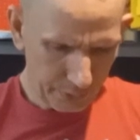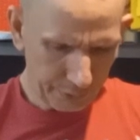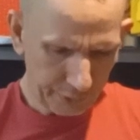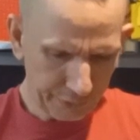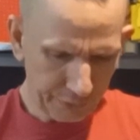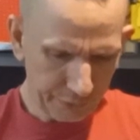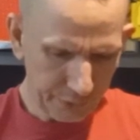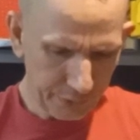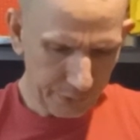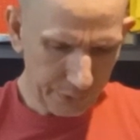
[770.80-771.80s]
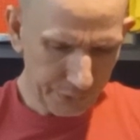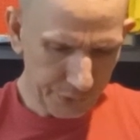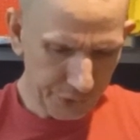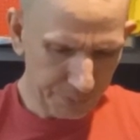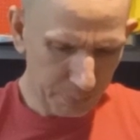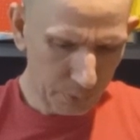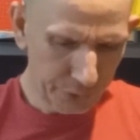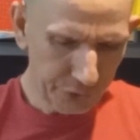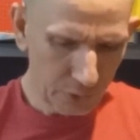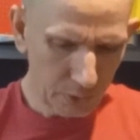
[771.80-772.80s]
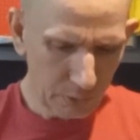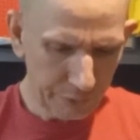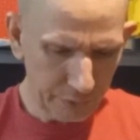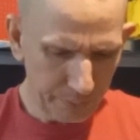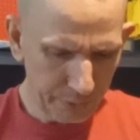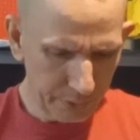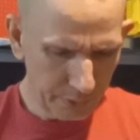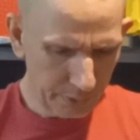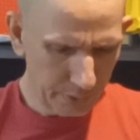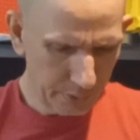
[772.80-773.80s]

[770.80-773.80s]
Looks like it says like the Spookster or something.